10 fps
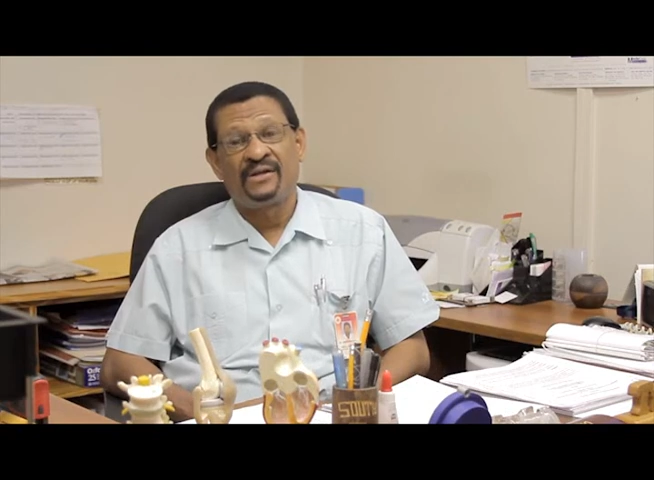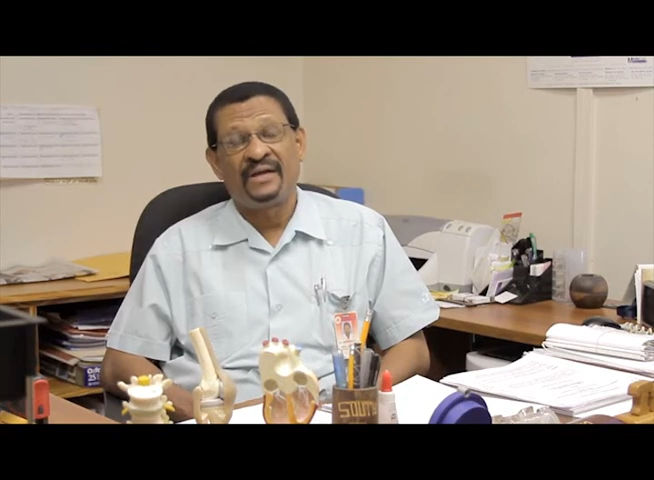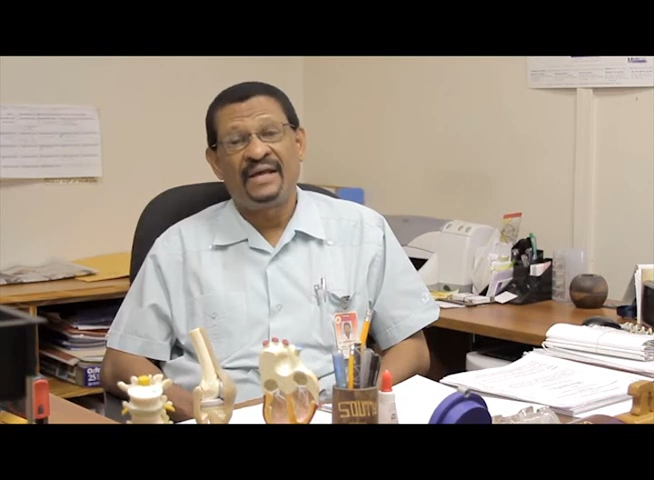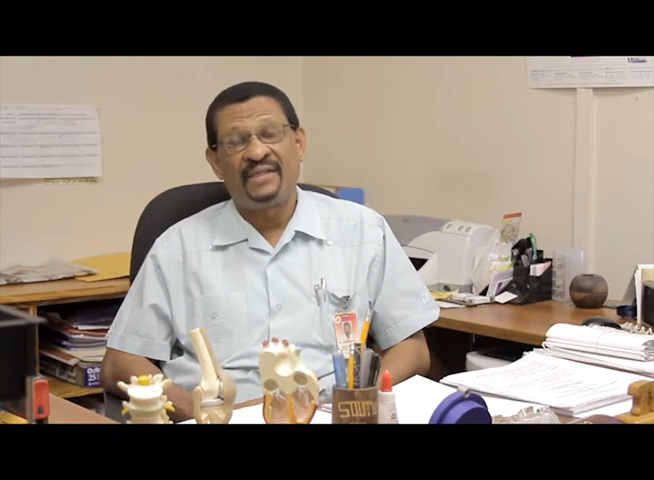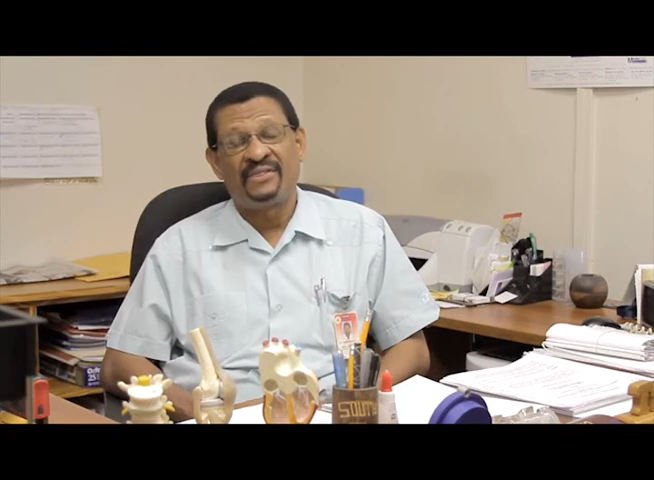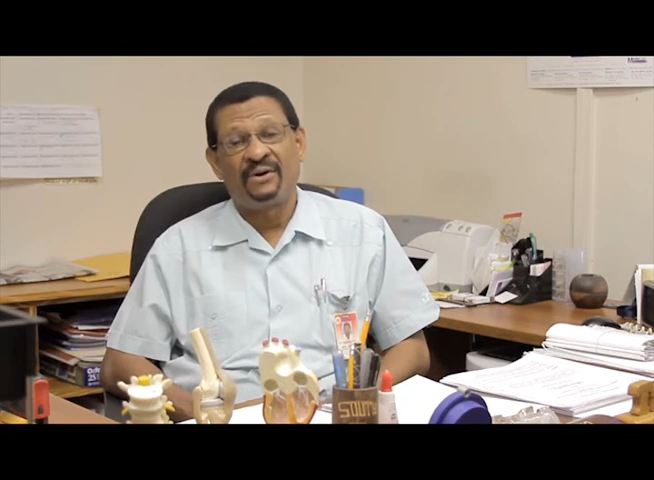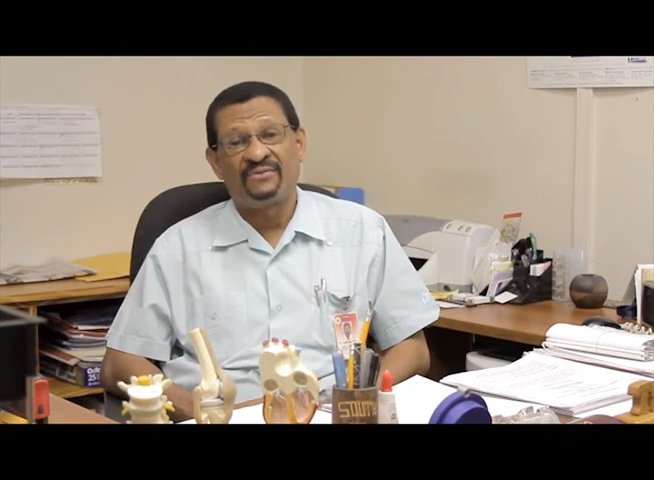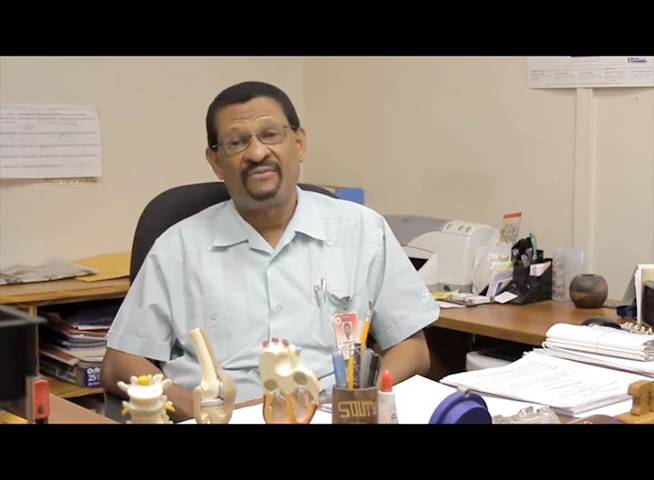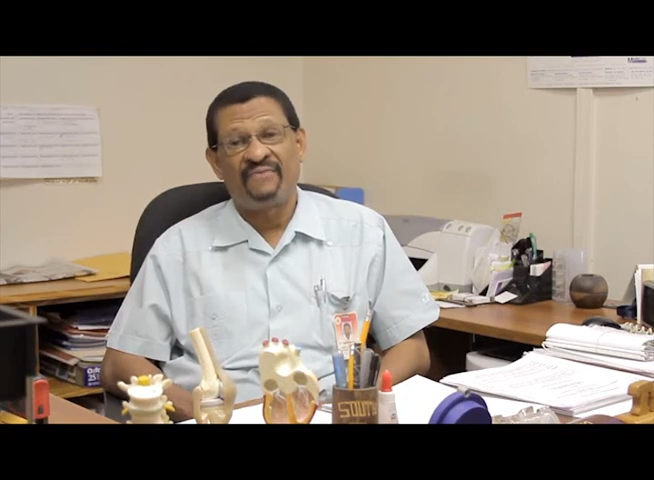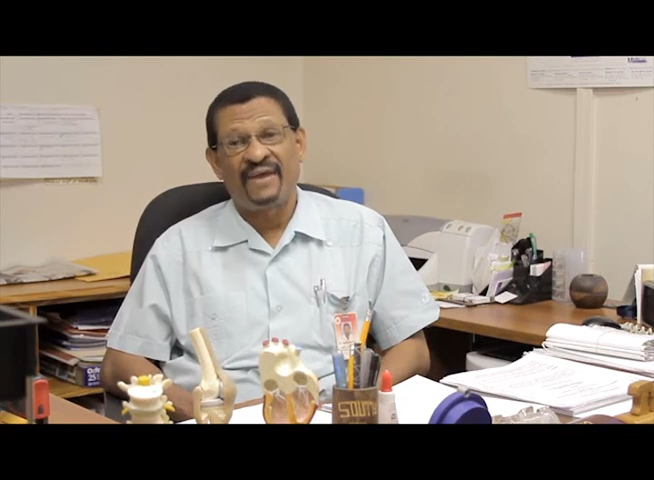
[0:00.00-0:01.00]
The other
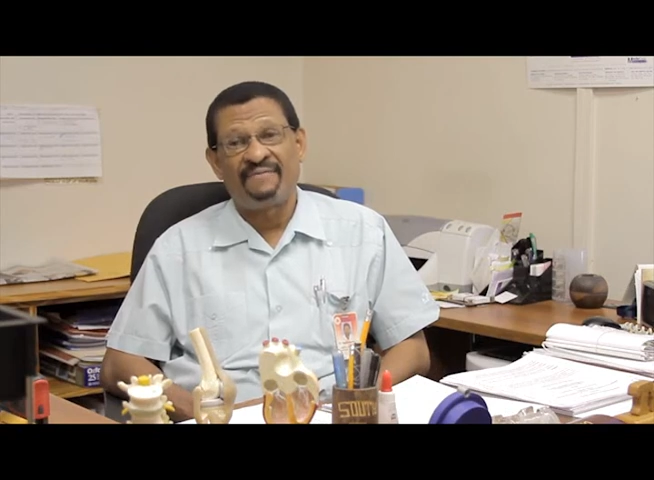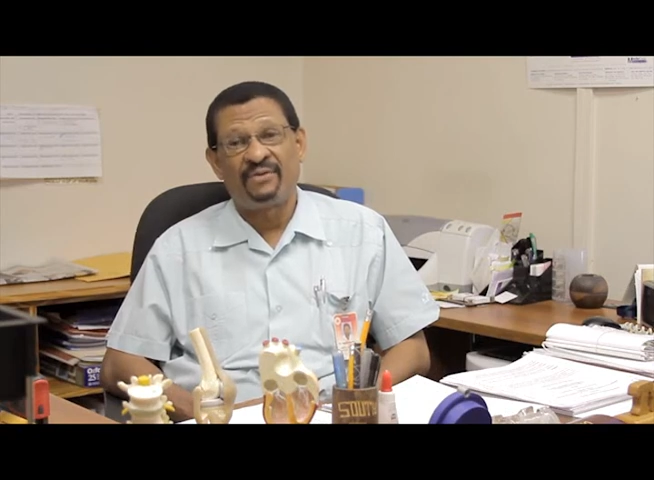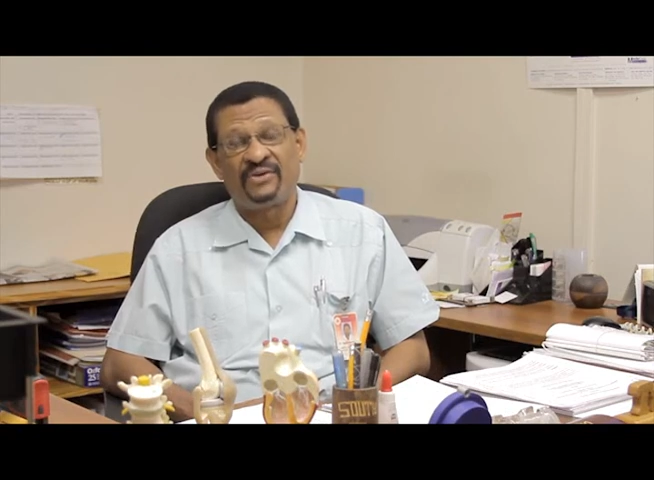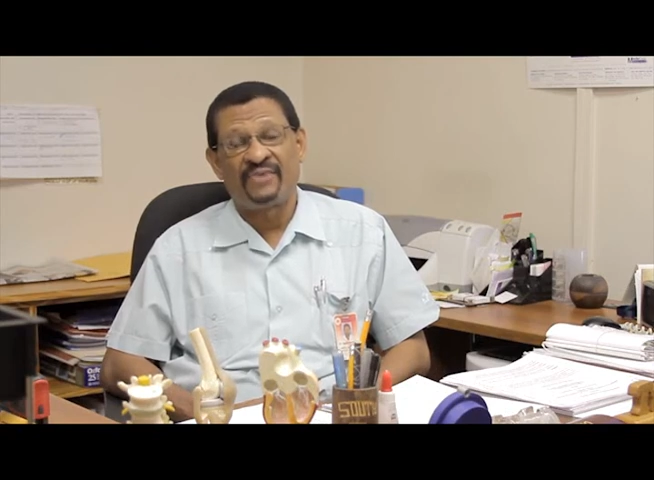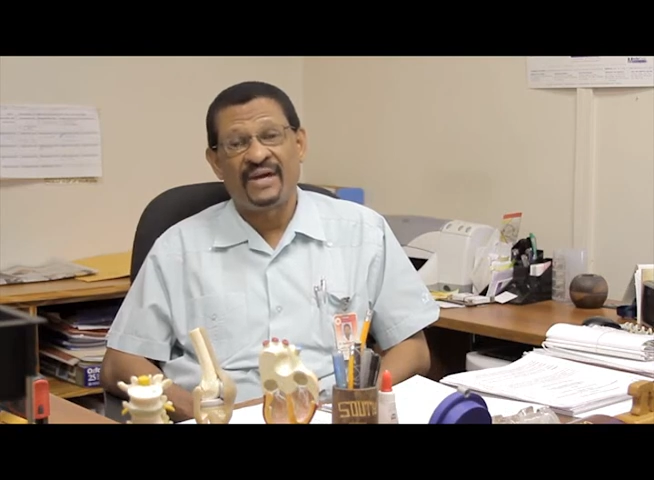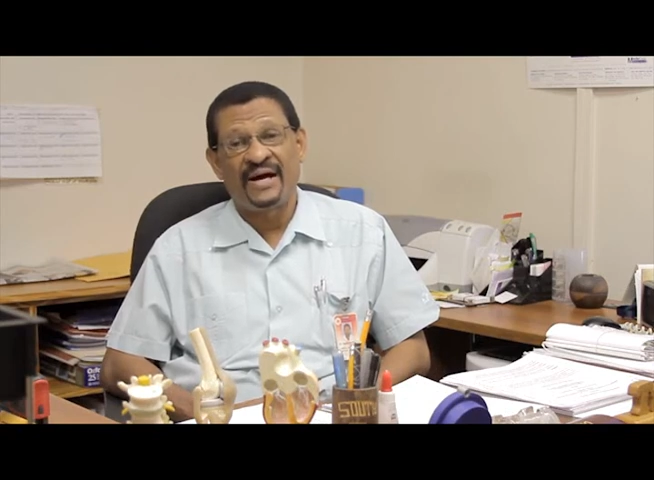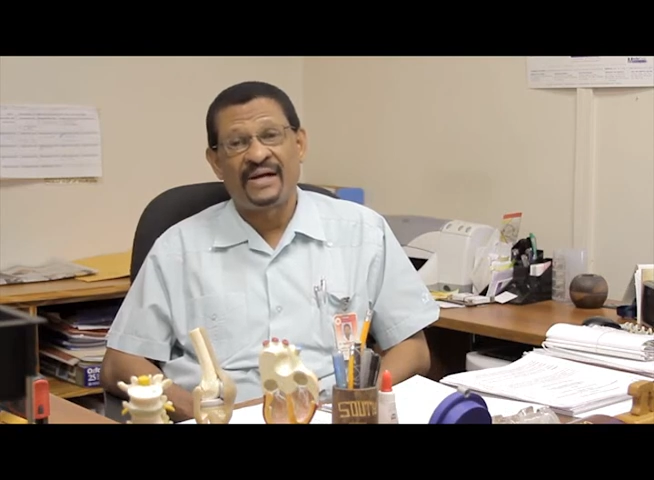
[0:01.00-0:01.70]
8,500